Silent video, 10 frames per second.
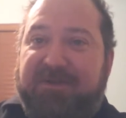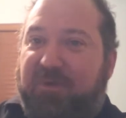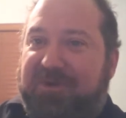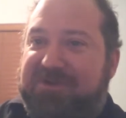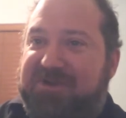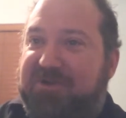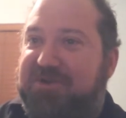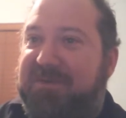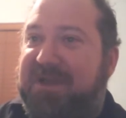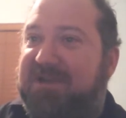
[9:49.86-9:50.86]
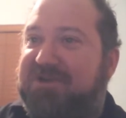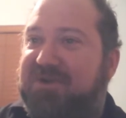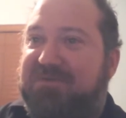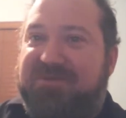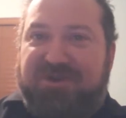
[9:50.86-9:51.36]
the world of social media
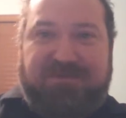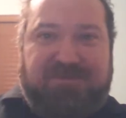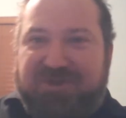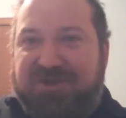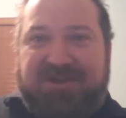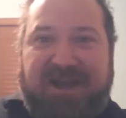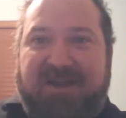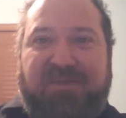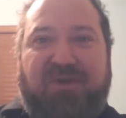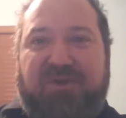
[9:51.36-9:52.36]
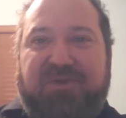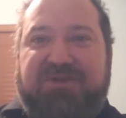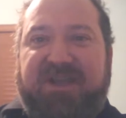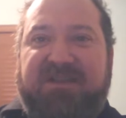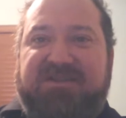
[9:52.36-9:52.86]
should tie up all the
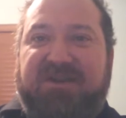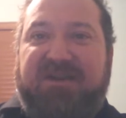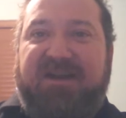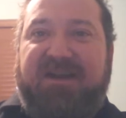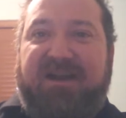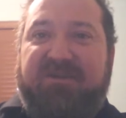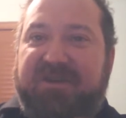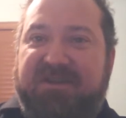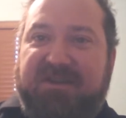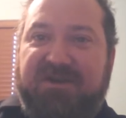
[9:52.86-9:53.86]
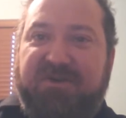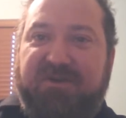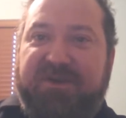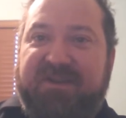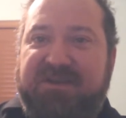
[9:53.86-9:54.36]
loose ends, and I'll continue
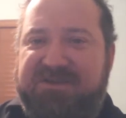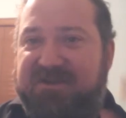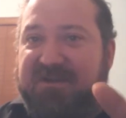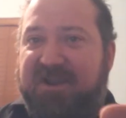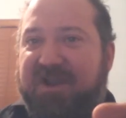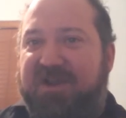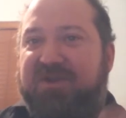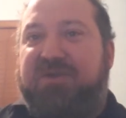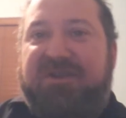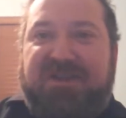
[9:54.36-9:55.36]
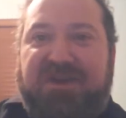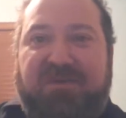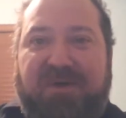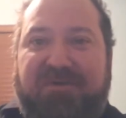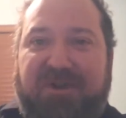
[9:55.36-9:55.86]
doing this, and you continue
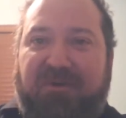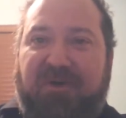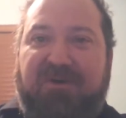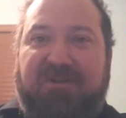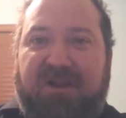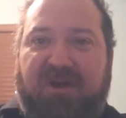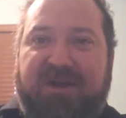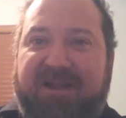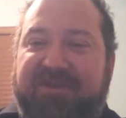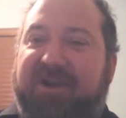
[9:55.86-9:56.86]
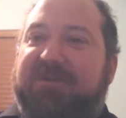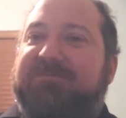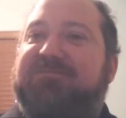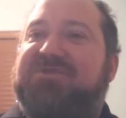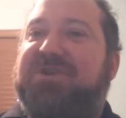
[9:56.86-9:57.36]
moving it along out there.
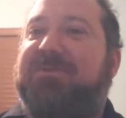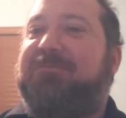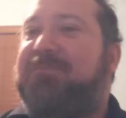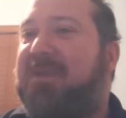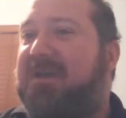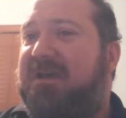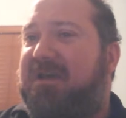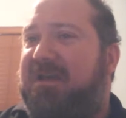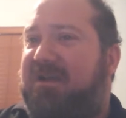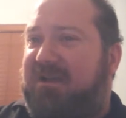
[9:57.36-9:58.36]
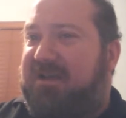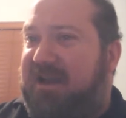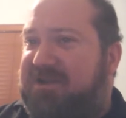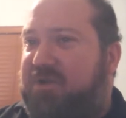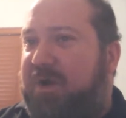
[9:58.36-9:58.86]
So,
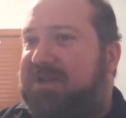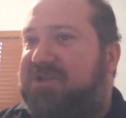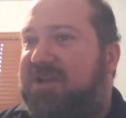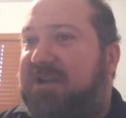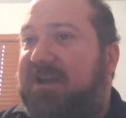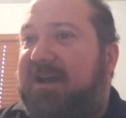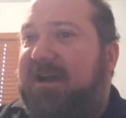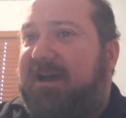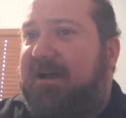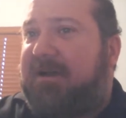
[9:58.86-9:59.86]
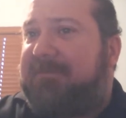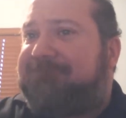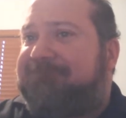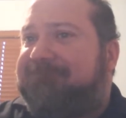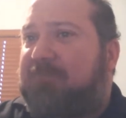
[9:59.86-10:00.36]
next question.
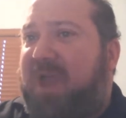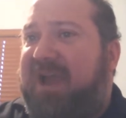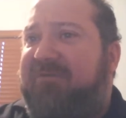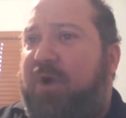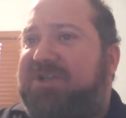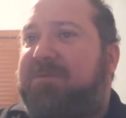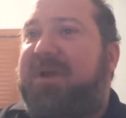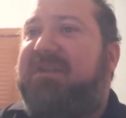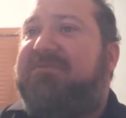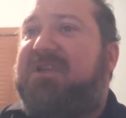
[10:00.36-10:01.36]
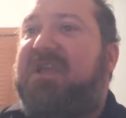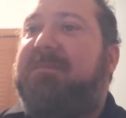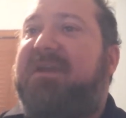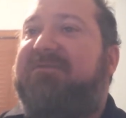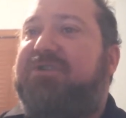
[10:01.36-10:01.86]
I have watched many of
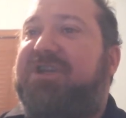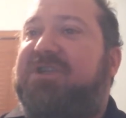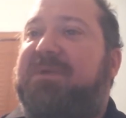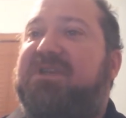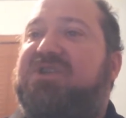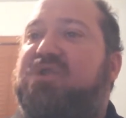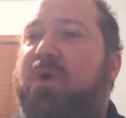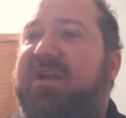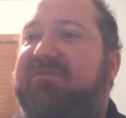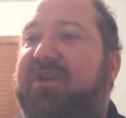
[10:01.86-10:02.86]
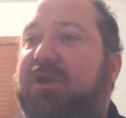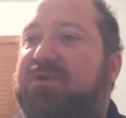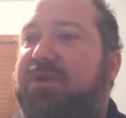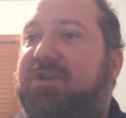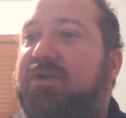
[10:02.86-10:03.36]
Team EvilGSP's squat
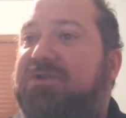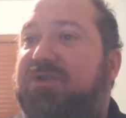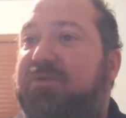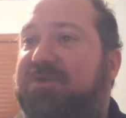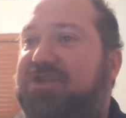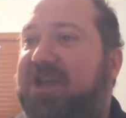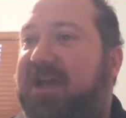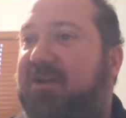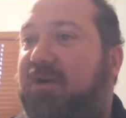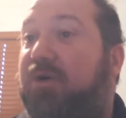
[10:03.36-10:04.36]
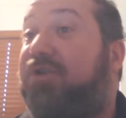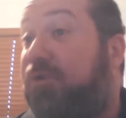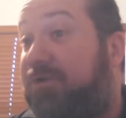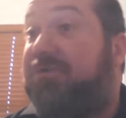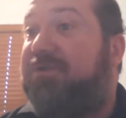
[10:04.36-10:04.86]
videos your YouTube
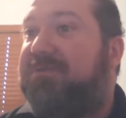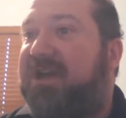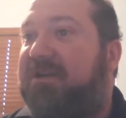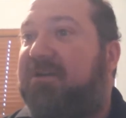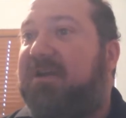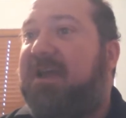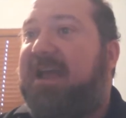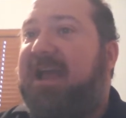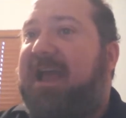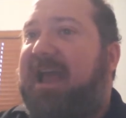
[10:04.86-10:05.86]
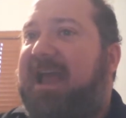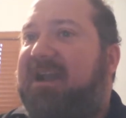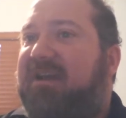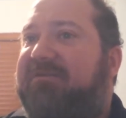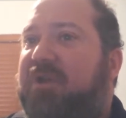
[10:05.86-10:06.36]
channel,
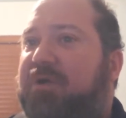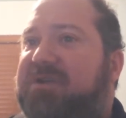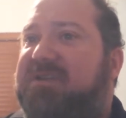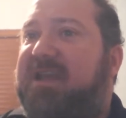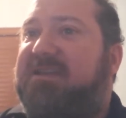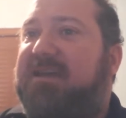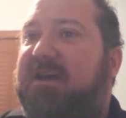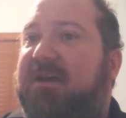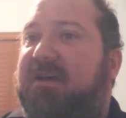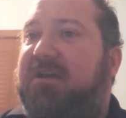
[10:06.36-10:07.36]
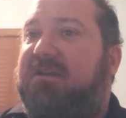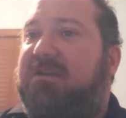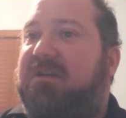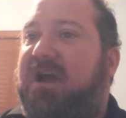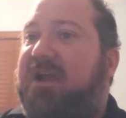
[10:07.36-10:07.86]
And I've noticed that
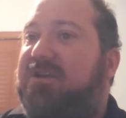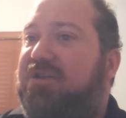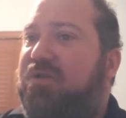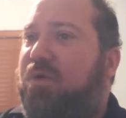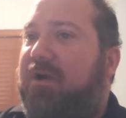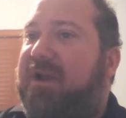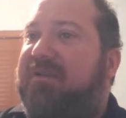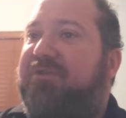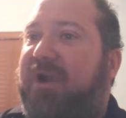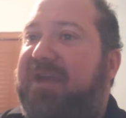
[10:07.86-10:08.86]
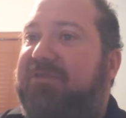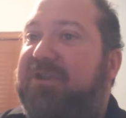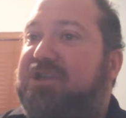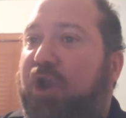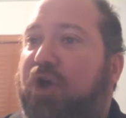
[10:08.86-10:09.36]
not you or any of your
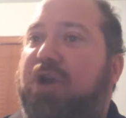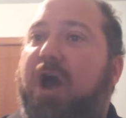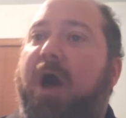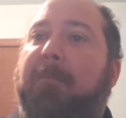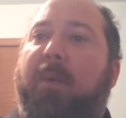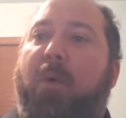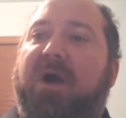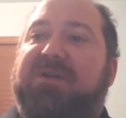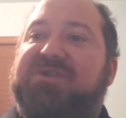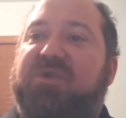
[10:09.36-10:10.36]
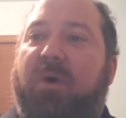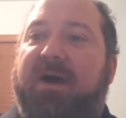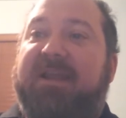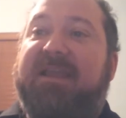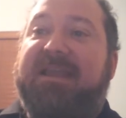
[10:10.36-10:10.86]
athletes look up while
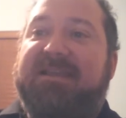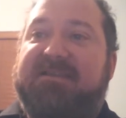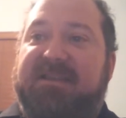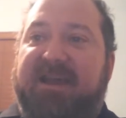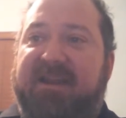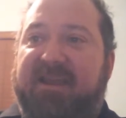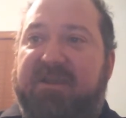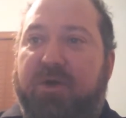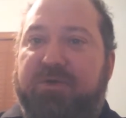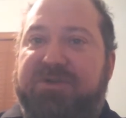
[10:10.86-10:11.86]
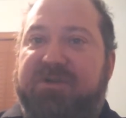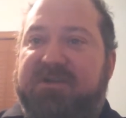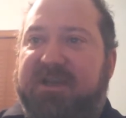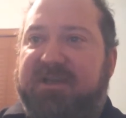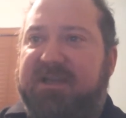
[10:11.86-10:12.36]
squatting. Is that a coached
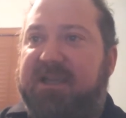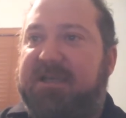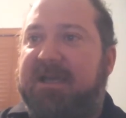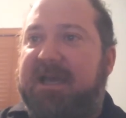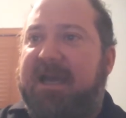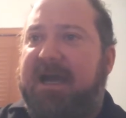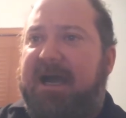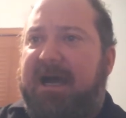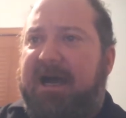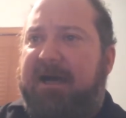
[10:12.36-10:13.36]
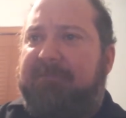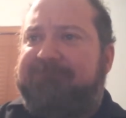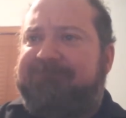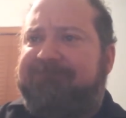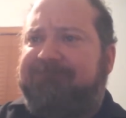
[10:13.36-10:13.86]
technique?
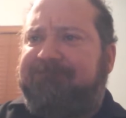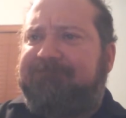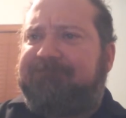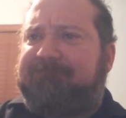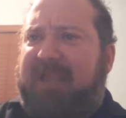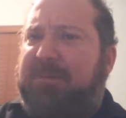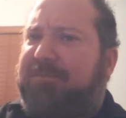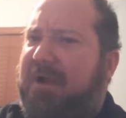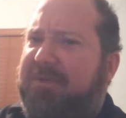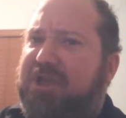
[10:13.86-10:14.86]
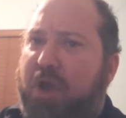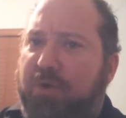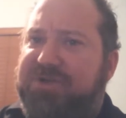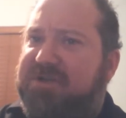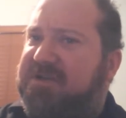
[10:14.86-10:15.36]
Probably
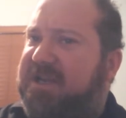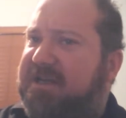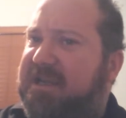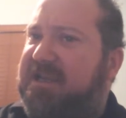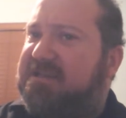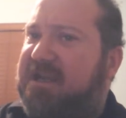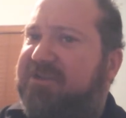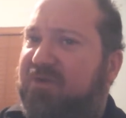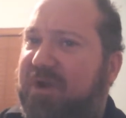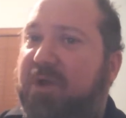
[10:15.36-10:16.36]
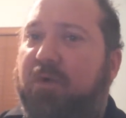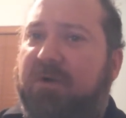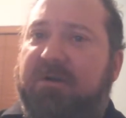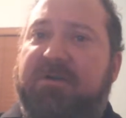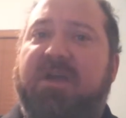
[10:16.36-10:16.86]
coached technique is not the right
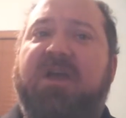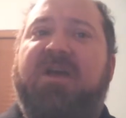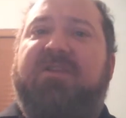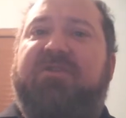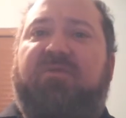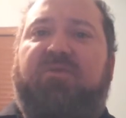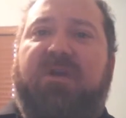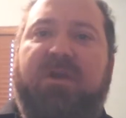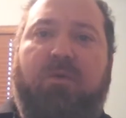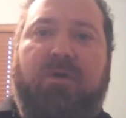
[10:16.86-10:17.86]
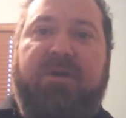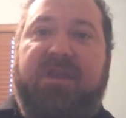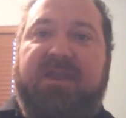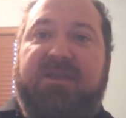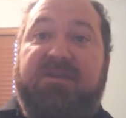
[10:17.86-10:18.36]
word. The right
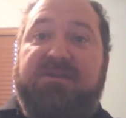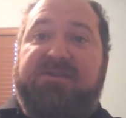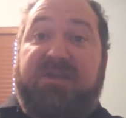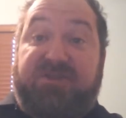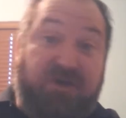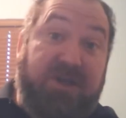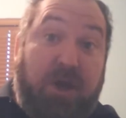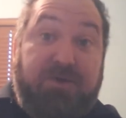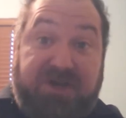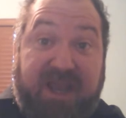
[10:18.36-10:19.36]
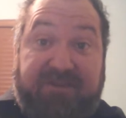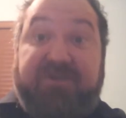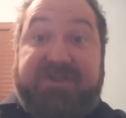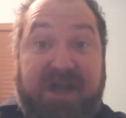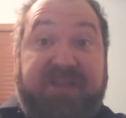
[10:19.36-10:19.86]
wording is, I certainly coach
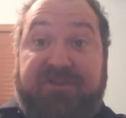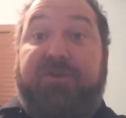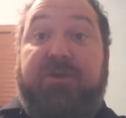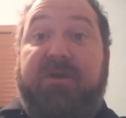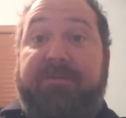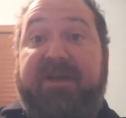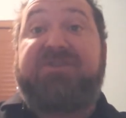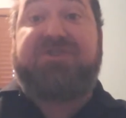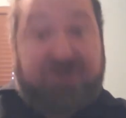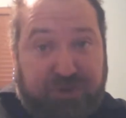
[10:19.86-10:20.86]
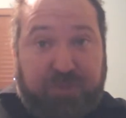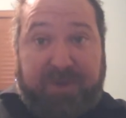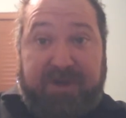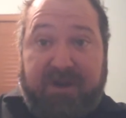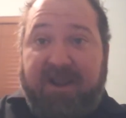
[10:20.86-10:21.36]
athletes not to look up. That's
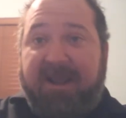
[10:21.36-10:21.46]
stupid.